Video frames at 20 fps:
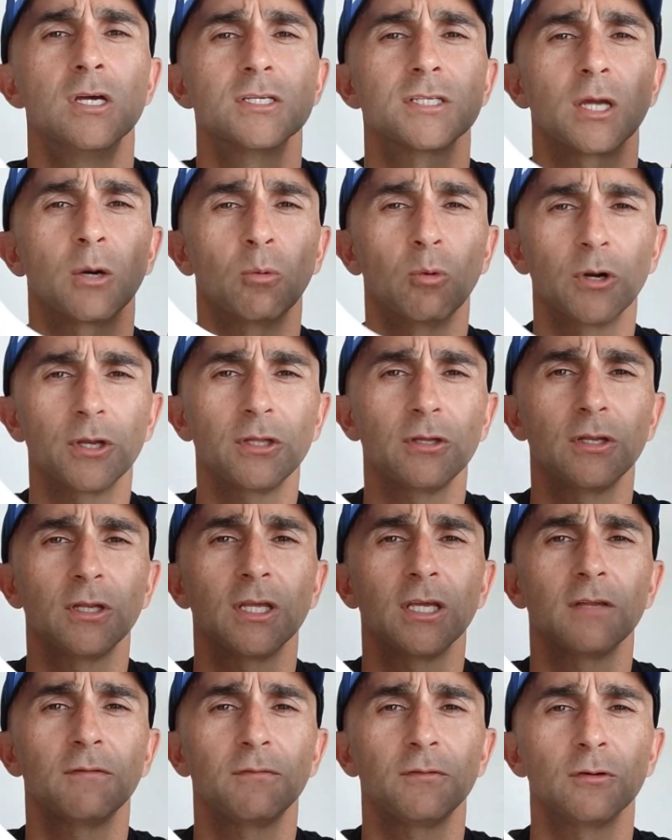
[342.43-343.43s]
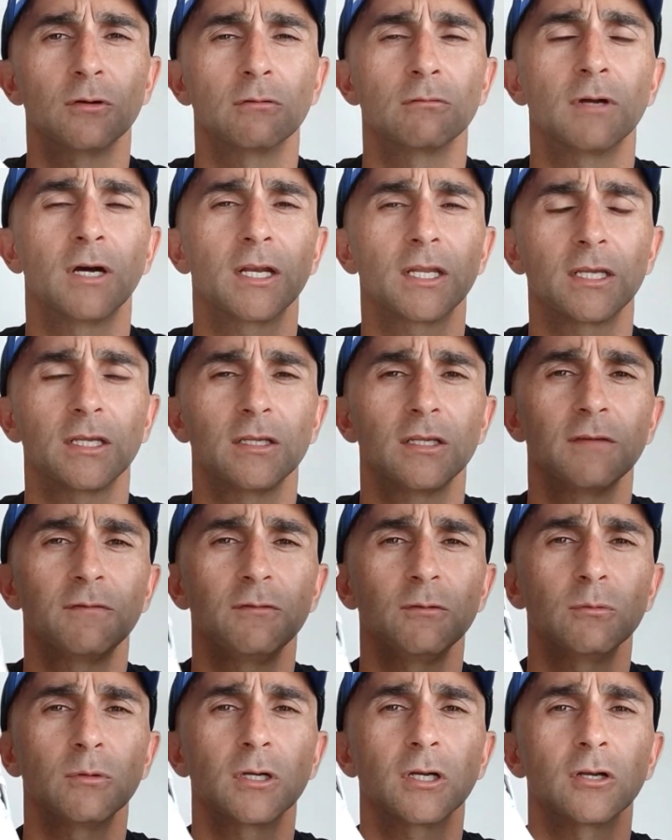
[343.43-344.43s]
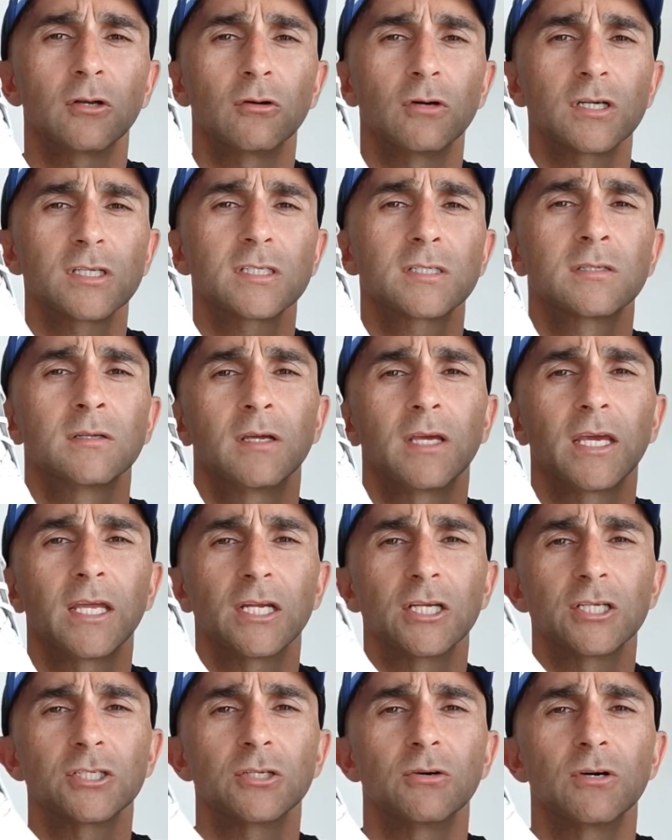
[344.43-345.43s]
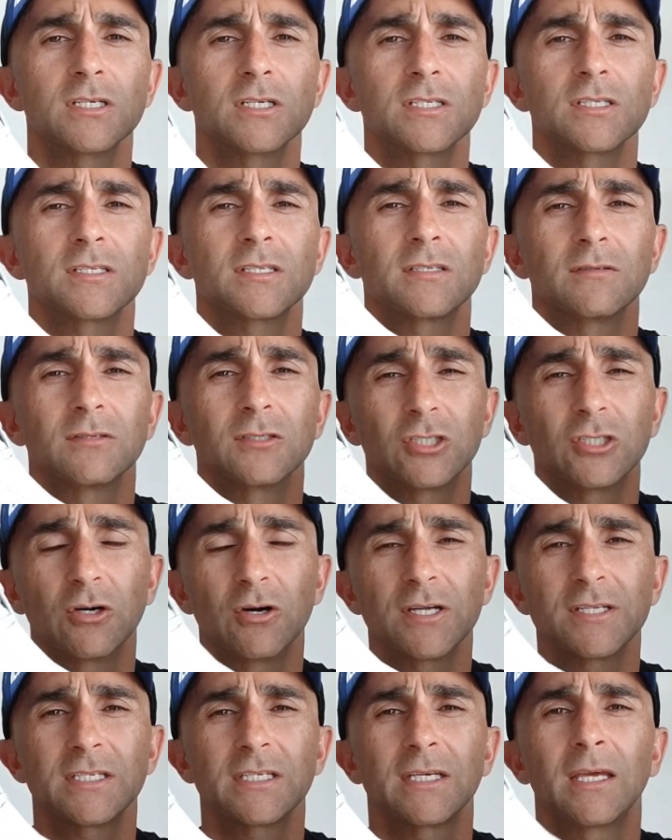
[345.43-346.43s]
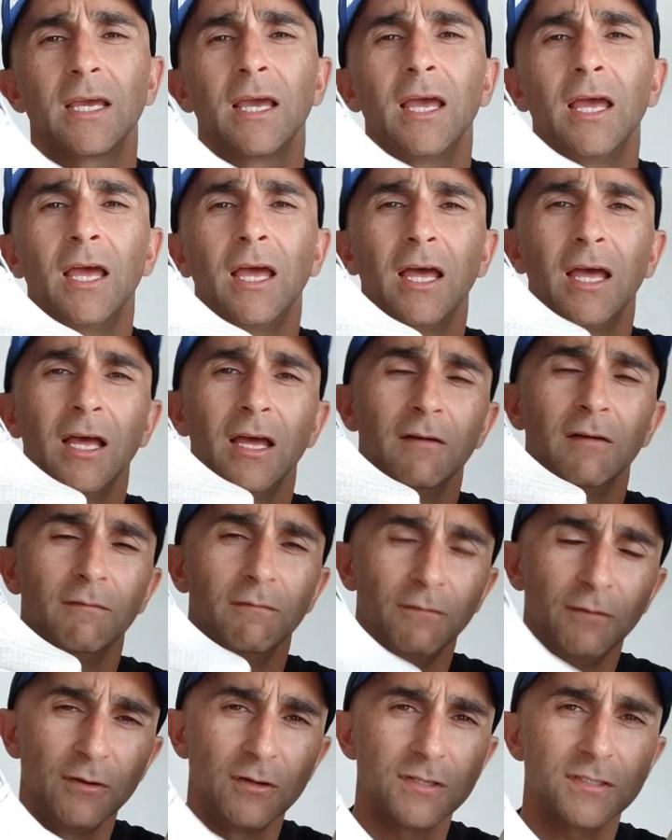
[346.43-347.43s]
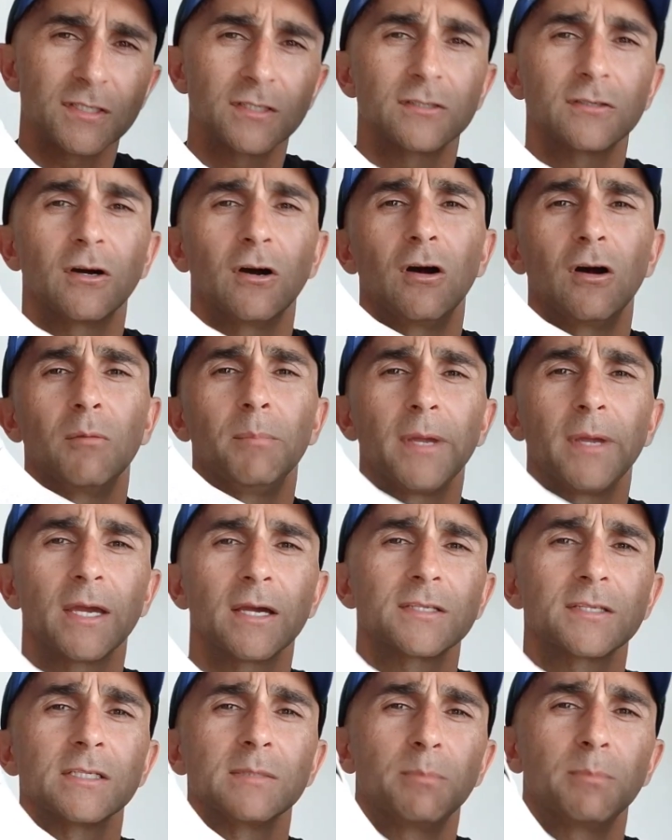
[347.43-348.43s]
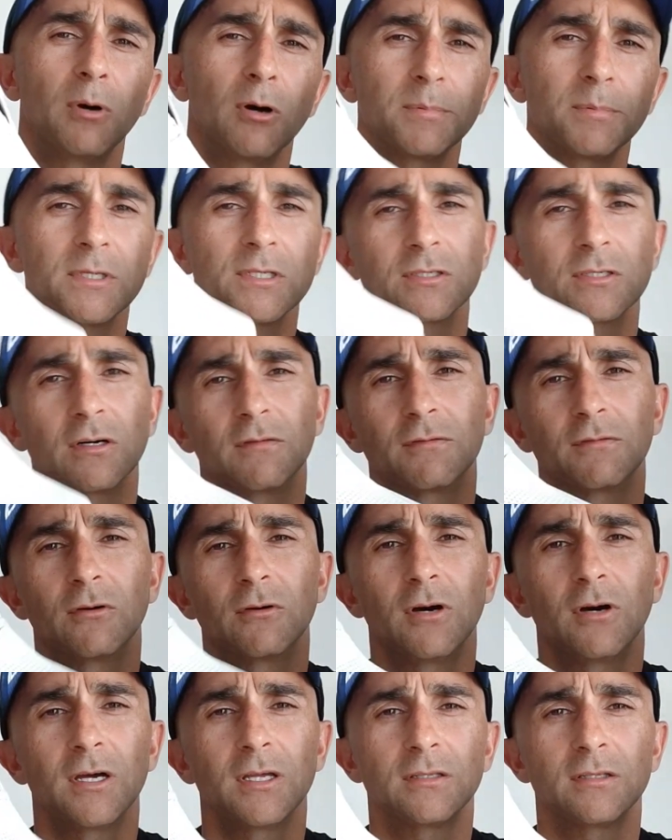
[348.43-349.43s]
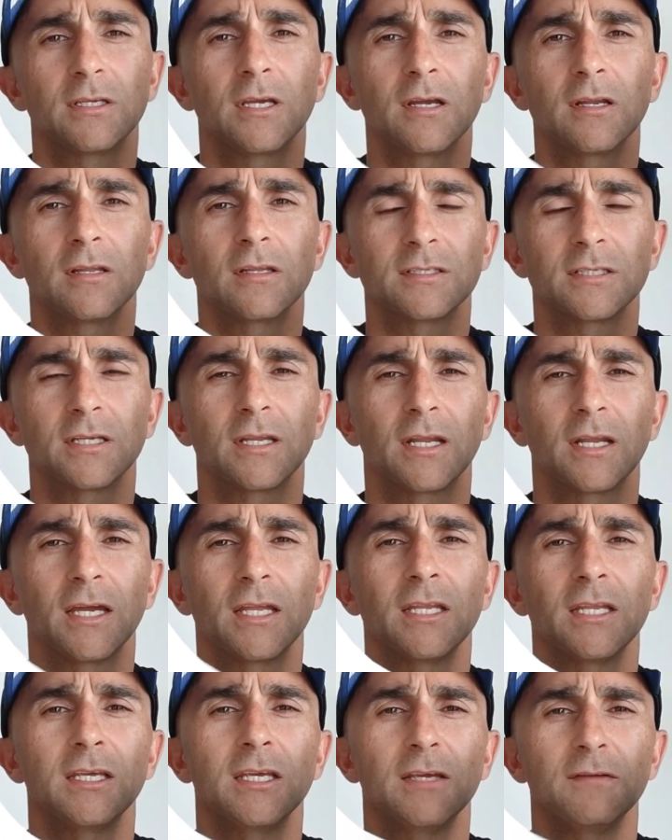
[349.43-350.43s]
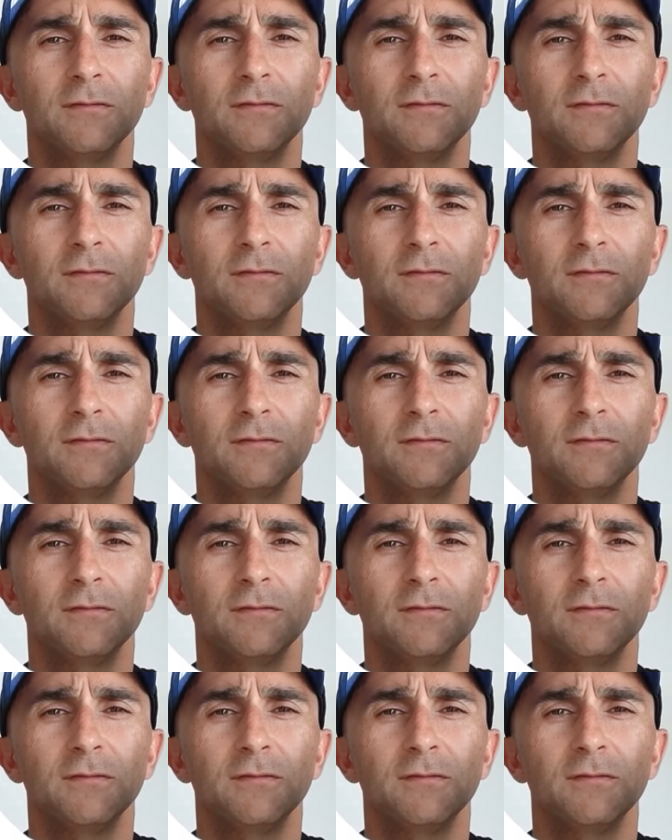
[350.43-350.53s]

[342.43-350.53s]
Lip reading: So what do you need for your running? If you want a nice, energizing, versatile, bouncy, poppy, soft ride, go to the 1080.